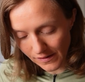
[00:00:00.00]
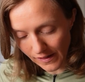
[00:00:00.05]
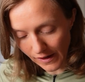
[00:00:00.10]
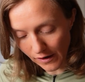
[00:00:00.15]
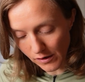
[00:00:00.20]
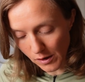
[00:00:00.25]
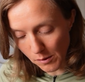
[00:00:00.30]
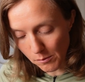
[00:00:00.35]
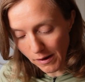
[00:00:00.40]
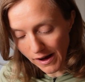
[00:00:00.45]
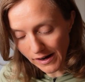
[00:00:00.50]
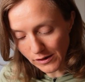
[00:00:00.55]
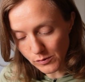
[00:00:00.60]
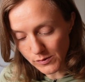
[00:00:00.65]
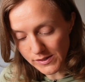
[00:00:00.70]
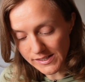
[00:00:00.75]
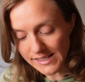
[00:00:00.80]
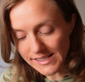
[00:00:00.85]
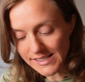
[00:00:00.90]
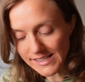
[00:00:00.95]
They are impact
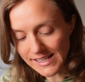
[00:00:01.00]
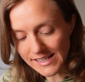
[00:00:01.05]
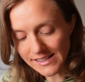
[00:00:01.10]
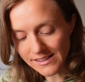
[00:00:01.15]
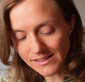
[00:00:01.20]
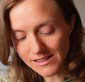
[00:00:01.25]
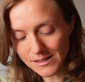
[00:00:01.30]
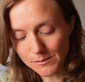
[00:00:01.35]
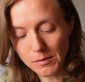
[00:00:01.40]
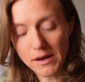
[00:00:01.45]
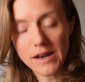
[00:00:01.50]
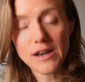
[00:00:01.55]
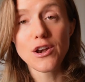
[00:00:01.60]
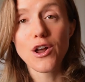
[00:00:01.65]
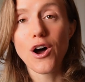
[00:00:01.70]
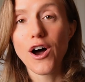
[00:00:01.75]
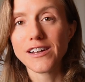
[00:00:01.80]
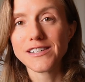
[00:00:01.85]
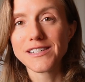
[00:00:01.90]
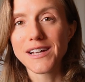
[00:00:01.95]
resistant, but
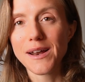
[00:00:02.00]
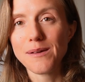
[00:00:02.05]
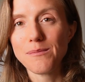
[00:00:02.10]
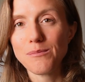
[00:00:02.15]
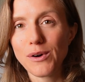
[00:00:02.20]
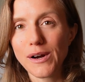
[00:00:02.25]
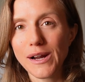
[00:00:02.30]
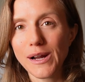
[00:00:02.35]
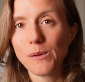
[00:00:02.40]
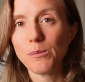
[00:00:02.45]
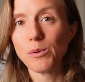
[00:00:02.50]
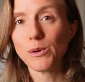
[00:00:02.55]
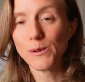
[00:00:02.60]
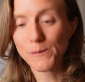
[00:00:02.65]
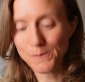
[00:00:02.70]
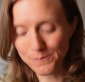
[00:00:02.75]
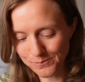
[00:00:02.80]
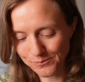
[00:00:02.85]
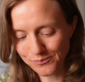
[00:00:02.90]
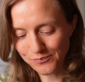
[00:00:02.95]
not
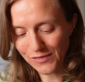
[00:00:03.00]
unbreakable.